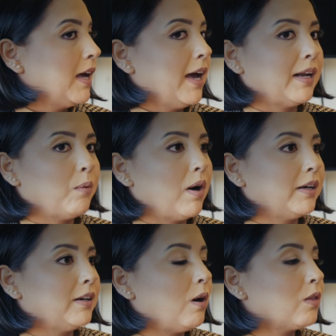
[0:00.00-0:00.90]
And I
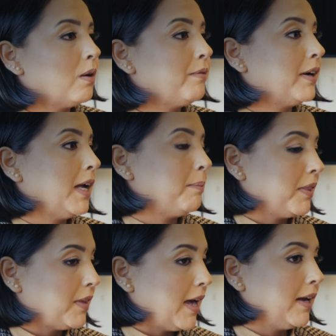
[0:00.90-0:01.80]
wanted, although I'm very
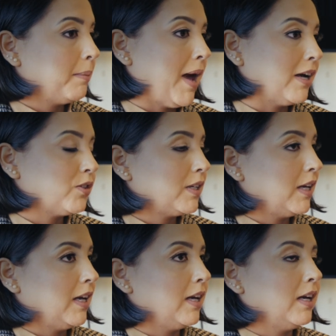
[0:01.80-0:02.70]
empathetic,
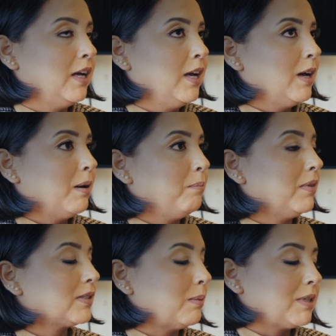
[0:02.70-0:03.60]
passionate,
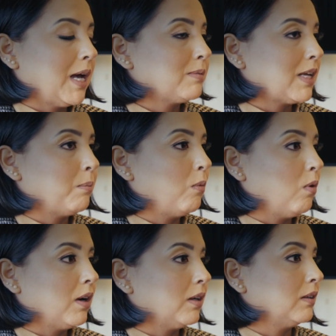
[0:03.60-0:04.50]
sometimes
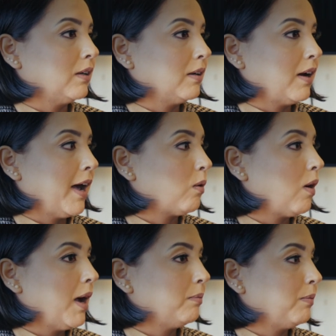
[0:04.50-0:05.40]
I
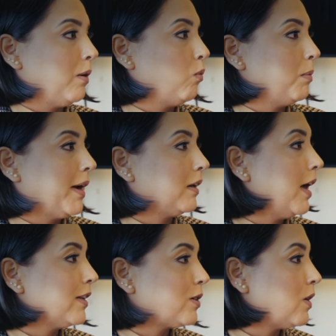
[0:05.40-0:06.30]
cry when my
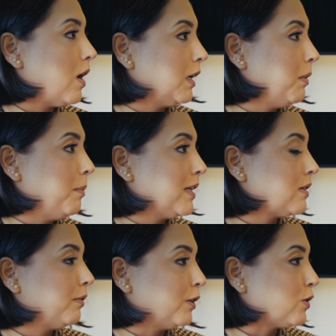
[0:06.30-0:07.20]
clients are talking to me based
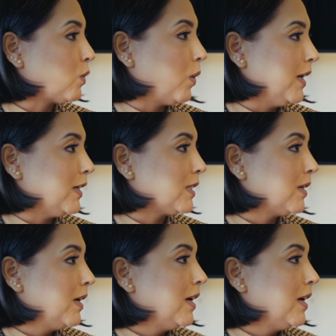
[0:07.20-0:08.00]
off their stories.